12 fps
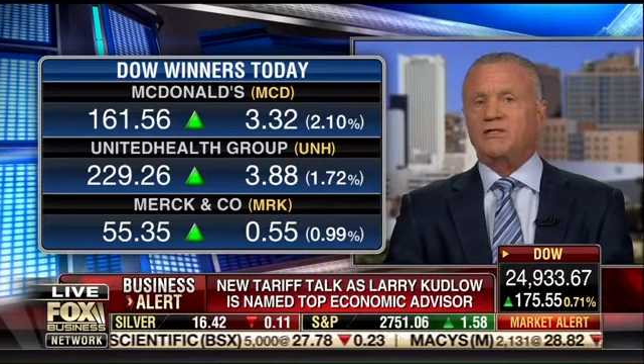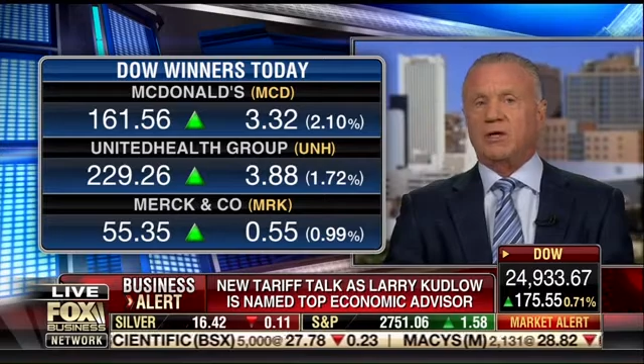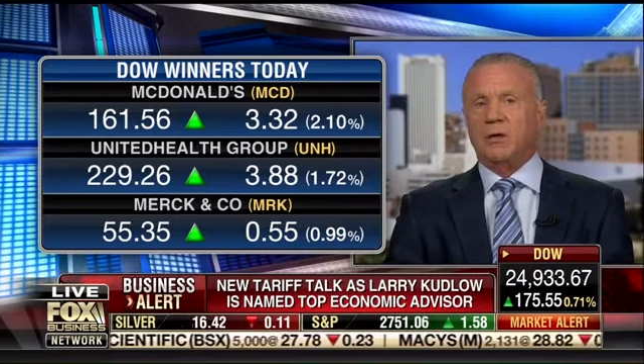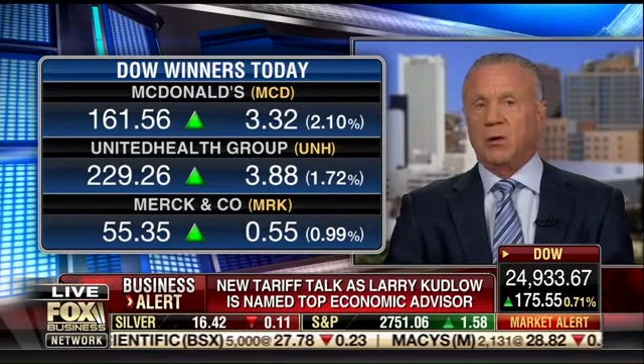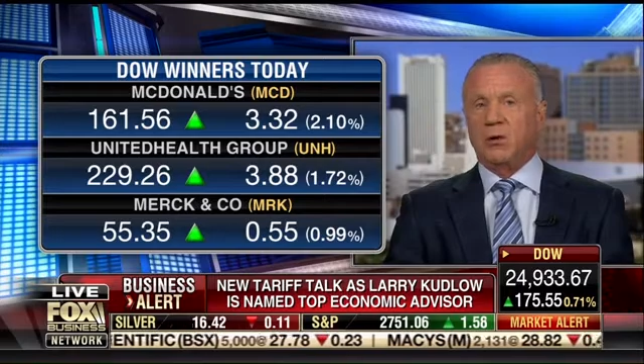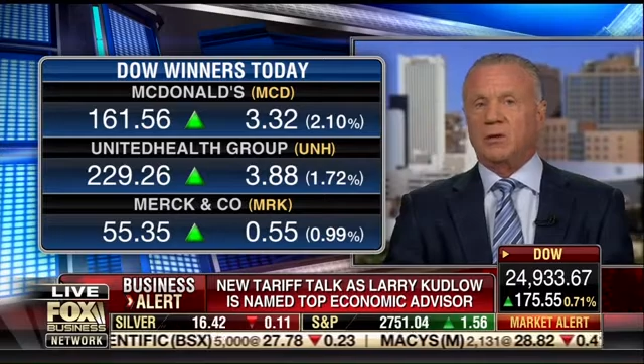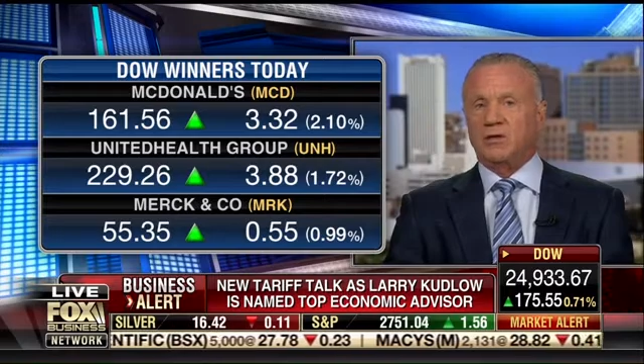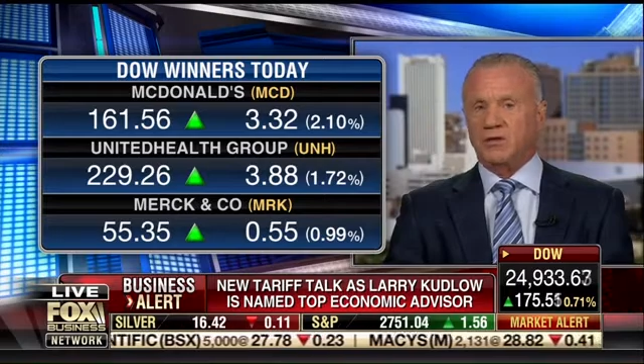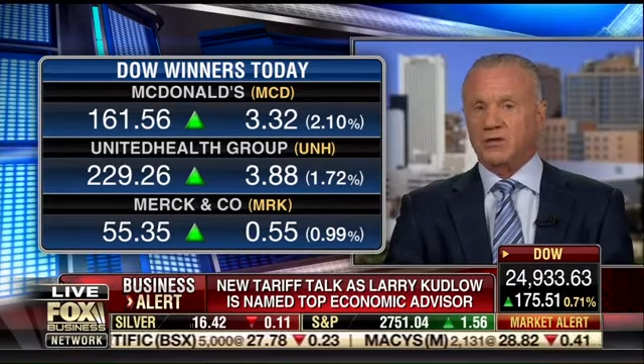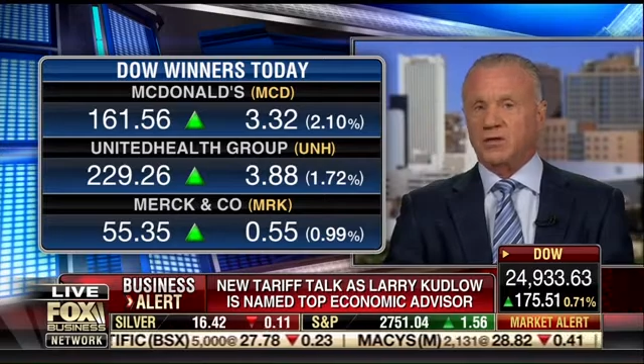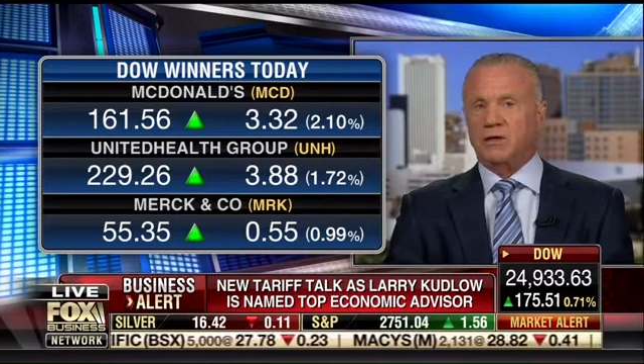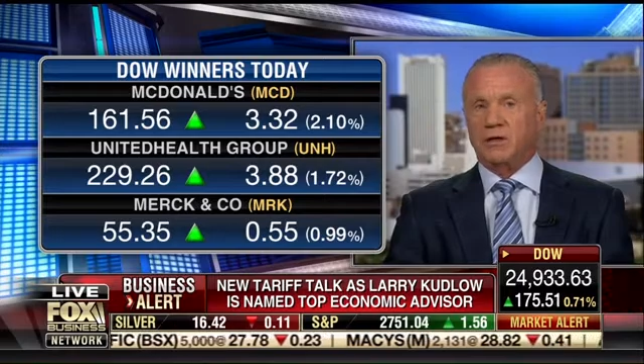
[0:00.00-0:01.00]
as a
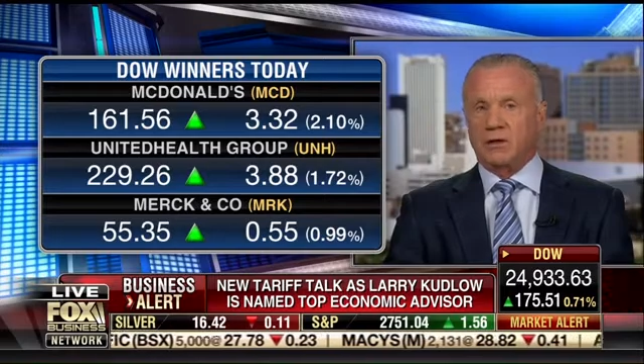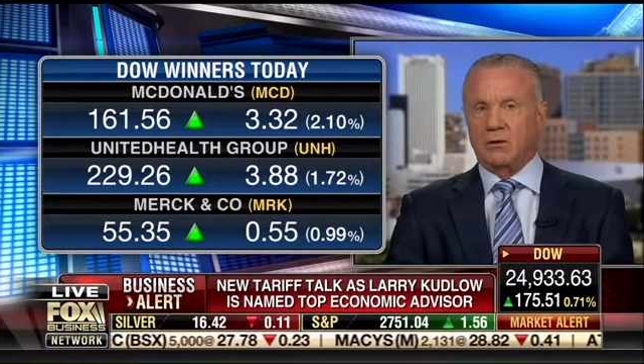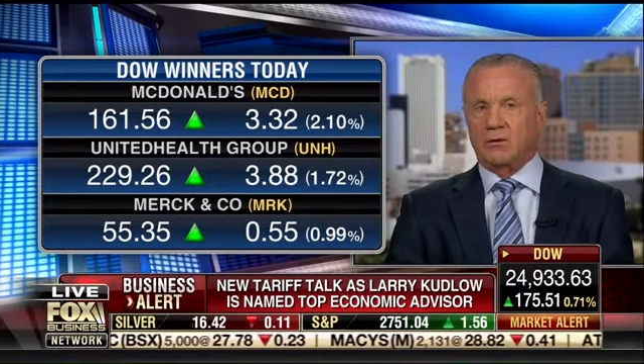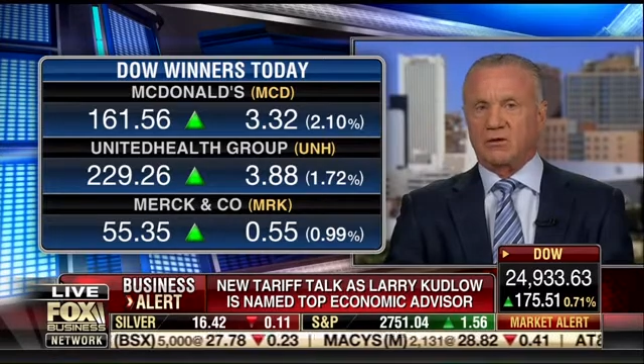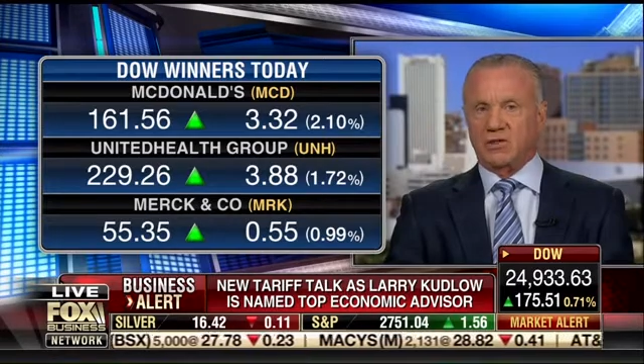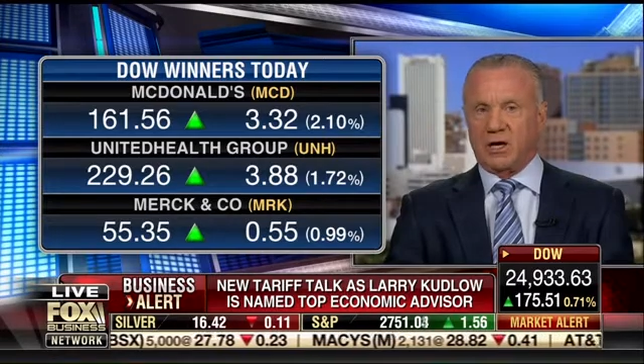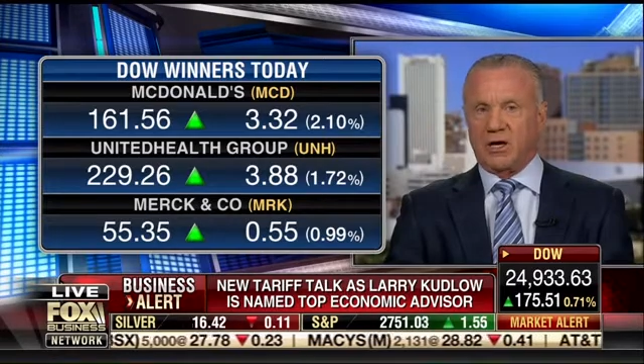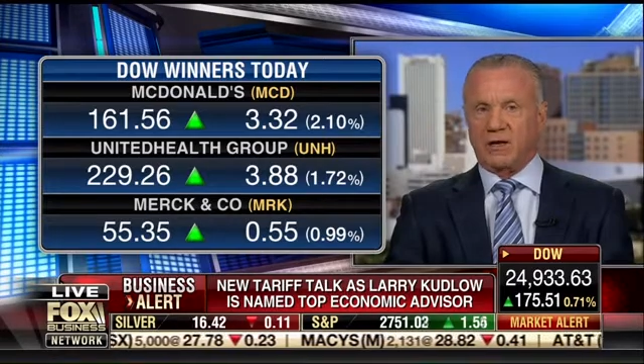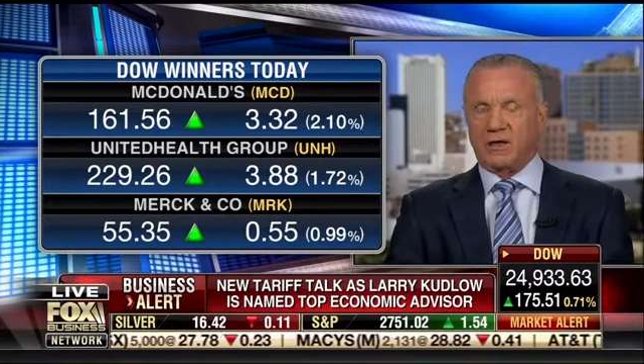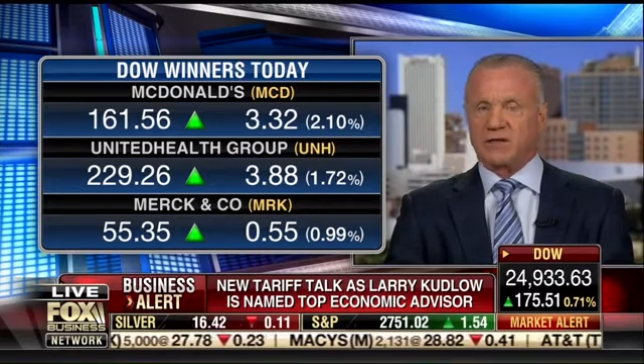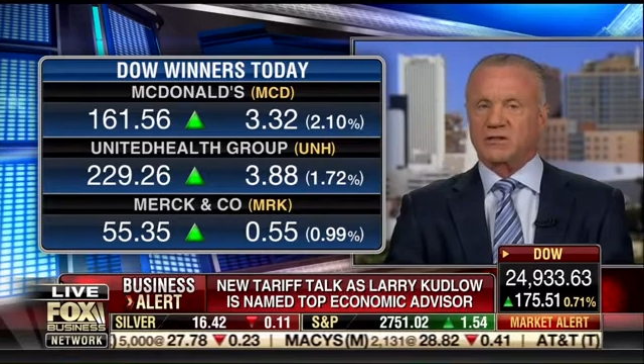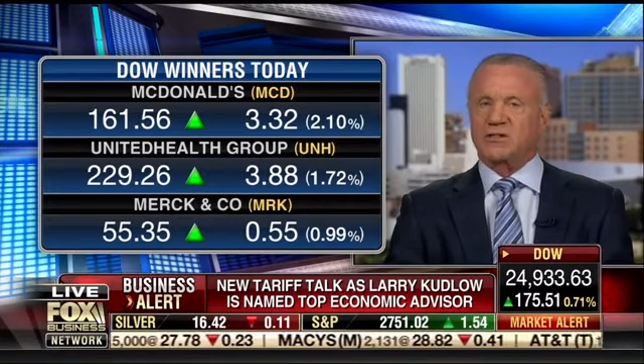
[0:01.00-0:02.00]
coalition can go to China
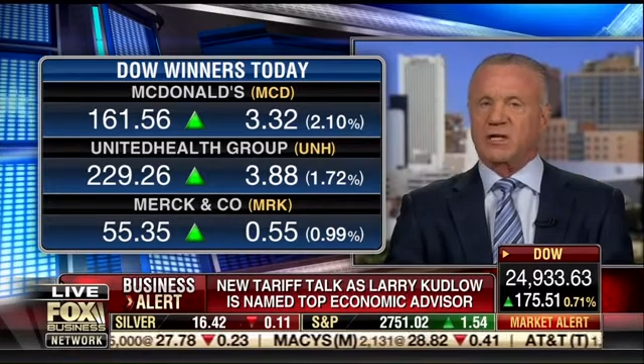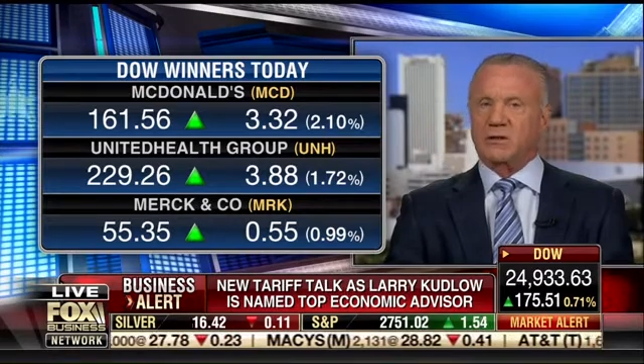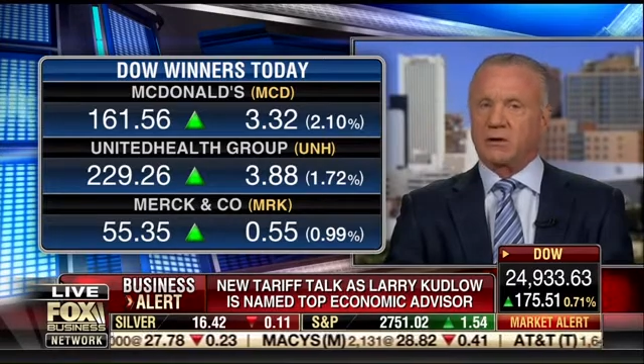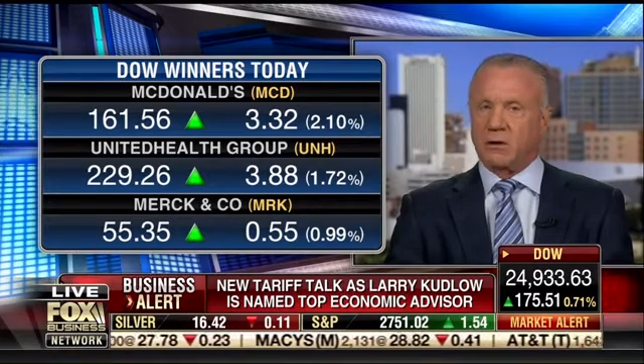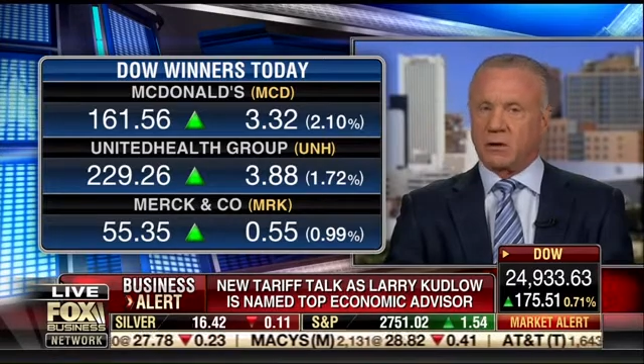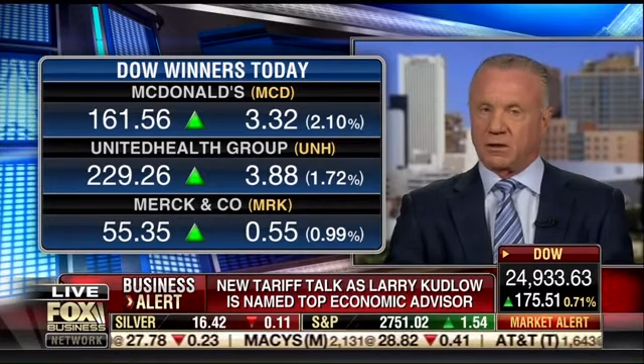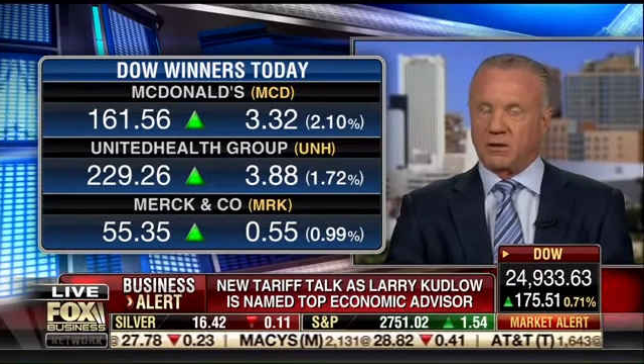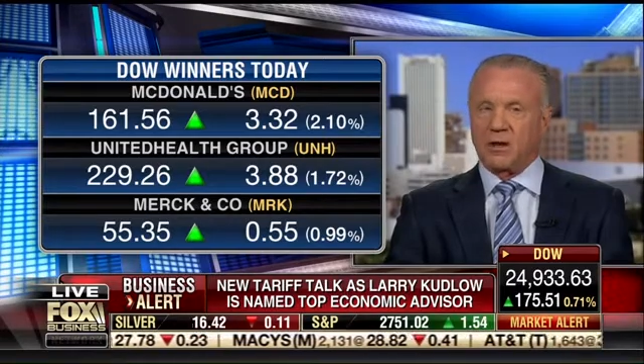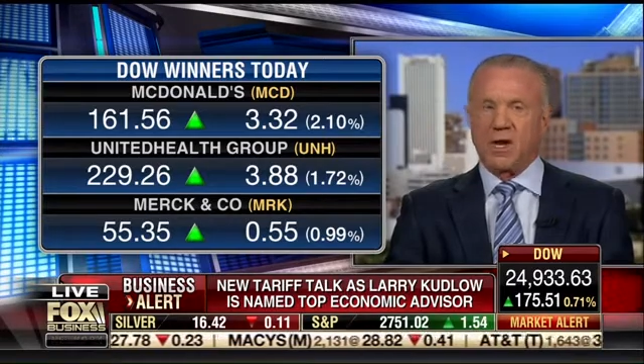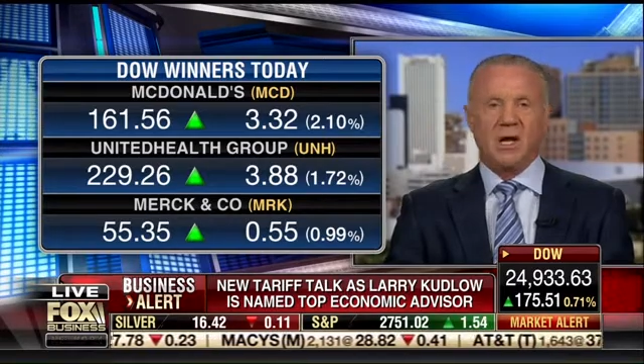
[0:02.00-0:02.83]
and say, look,